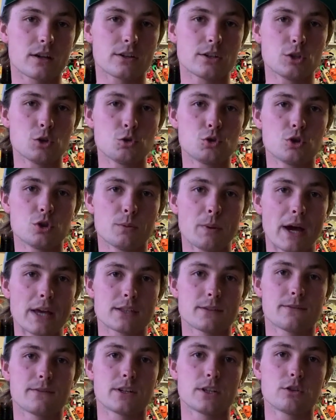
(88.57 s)
on YouTube has
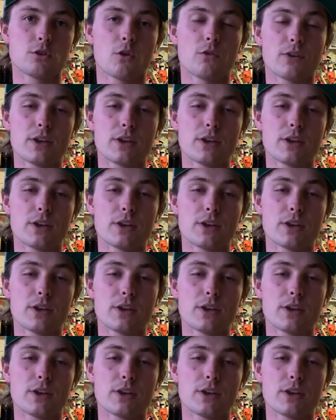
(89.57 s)
a video of